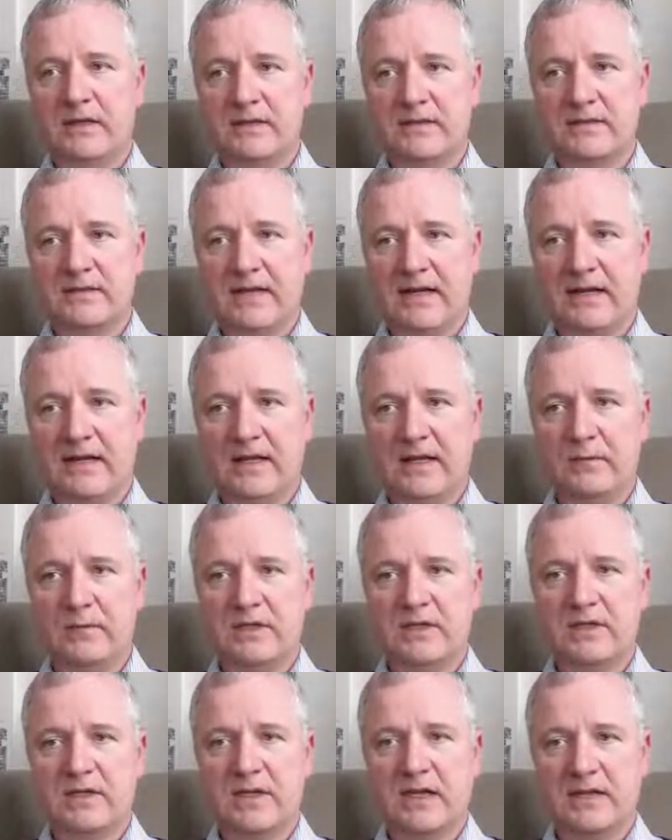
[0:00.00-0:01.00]
sign
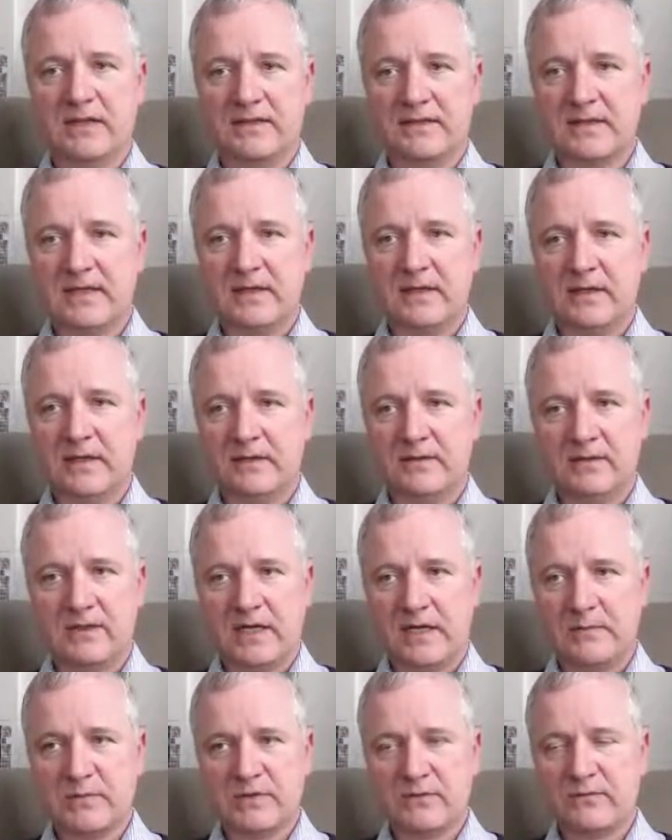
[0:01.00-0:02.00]
language hand
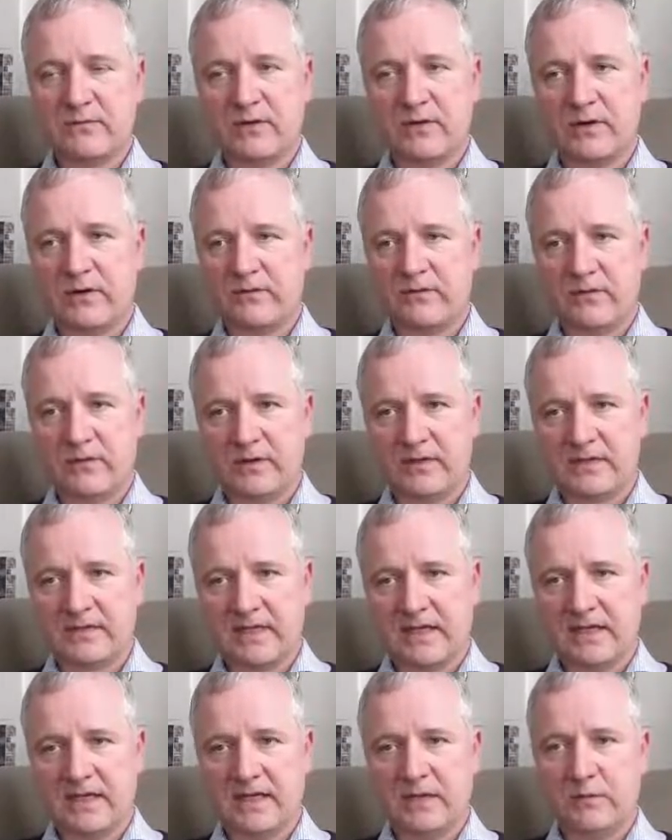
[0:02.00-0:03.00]
shapes, for
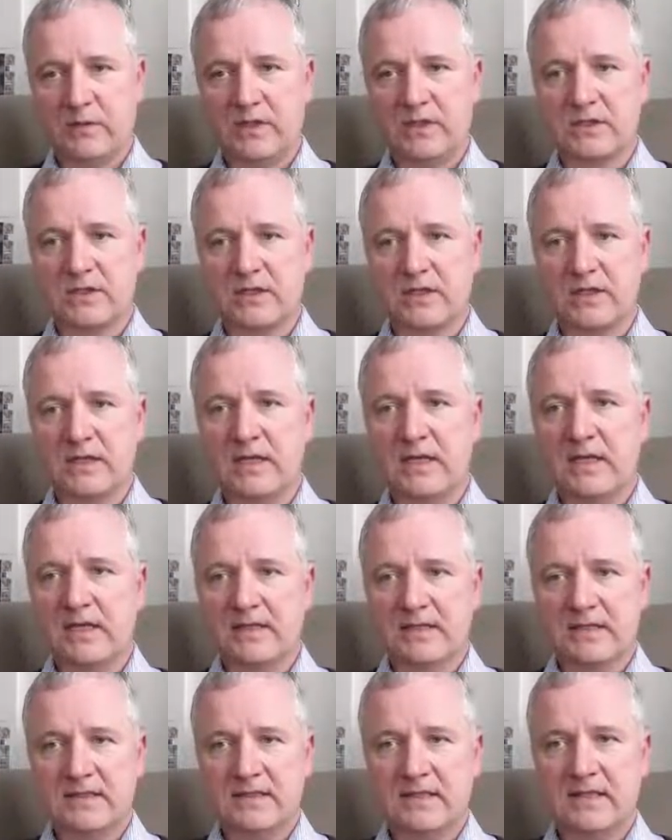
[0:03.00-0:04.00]
sign language
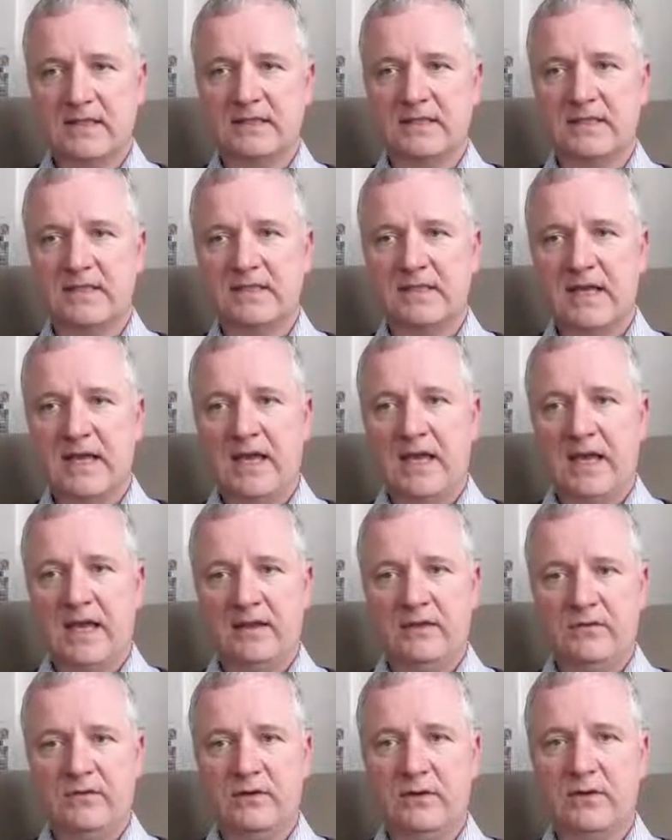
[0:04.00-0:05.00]
synthesis,
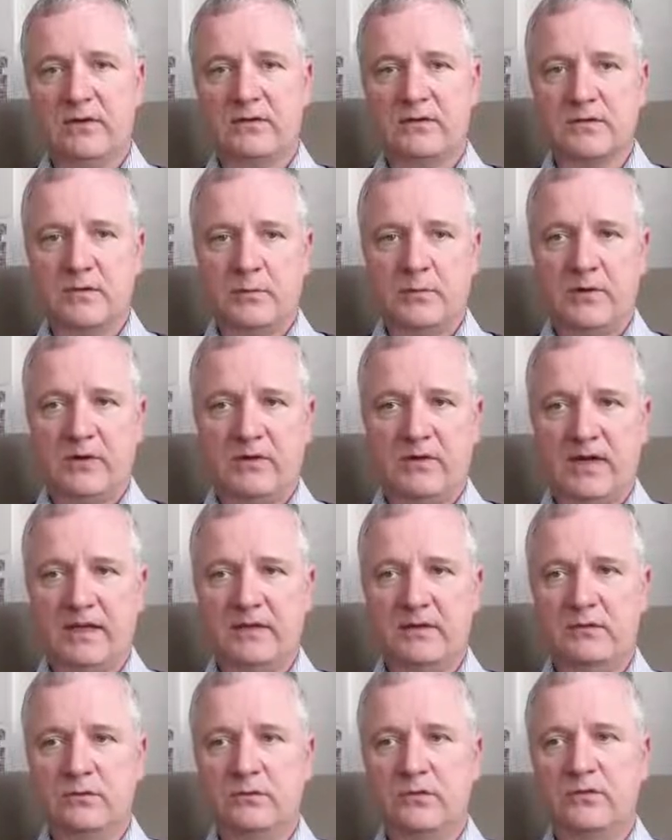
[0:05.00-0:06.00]
and we also provide a
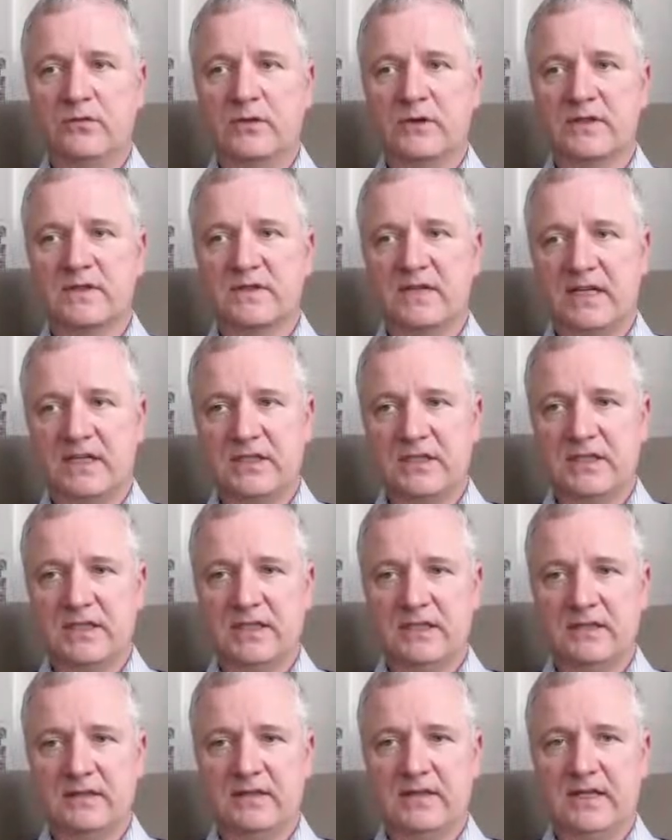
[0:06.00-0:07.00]
tool for searching
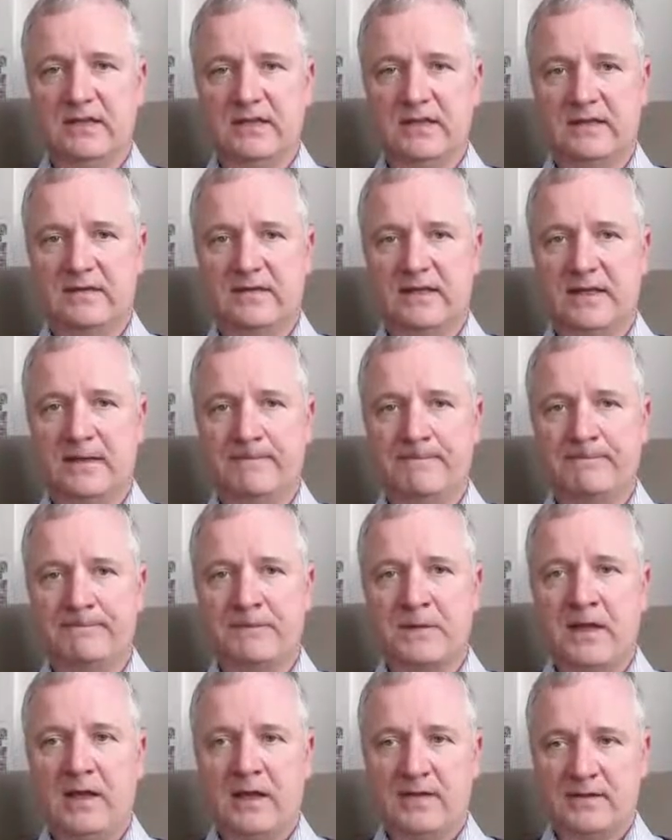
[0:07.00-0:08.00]
in the dataset.
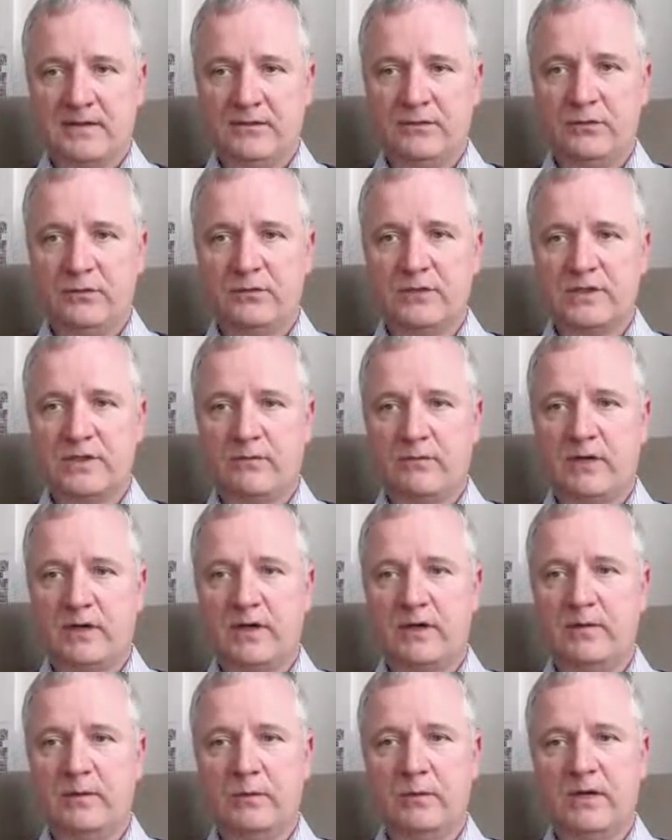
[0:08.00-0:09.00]
As a future work,
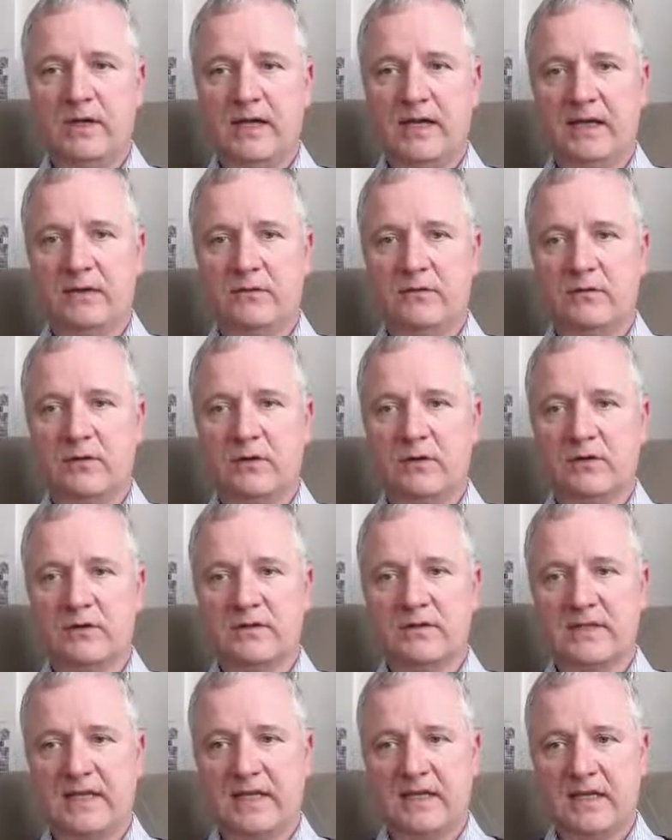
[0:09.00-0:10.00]
we would like to work on
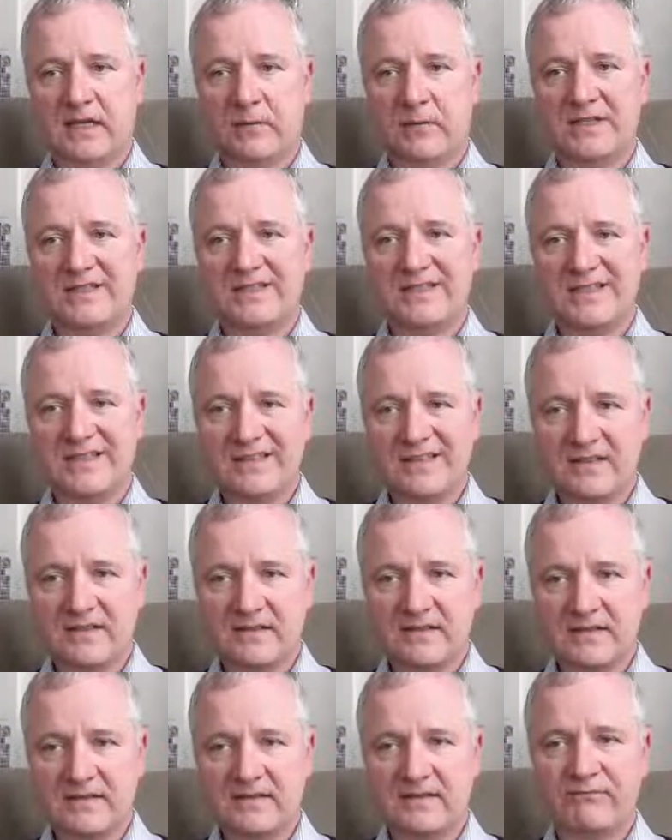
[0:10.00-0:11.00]
sign language
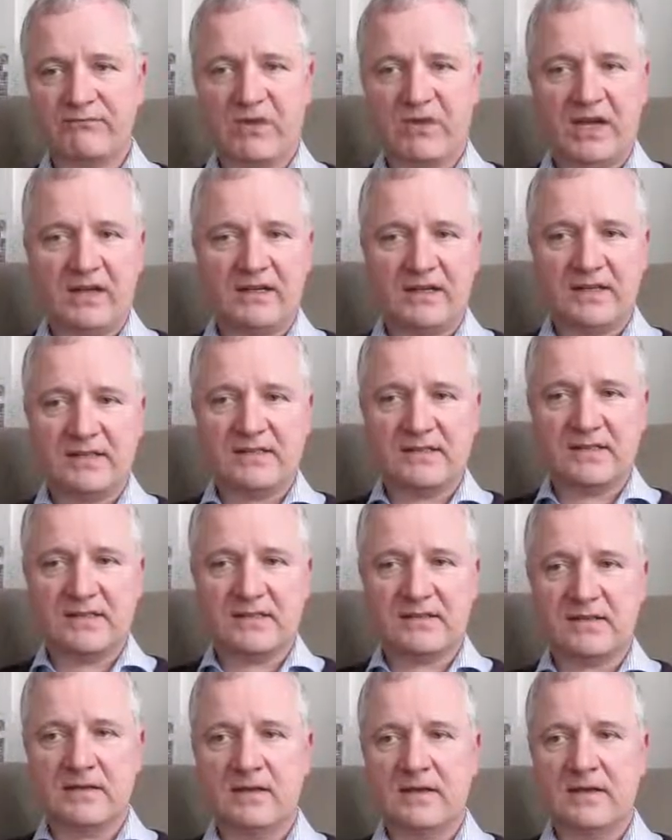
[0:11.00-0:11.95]
synthesis, analysis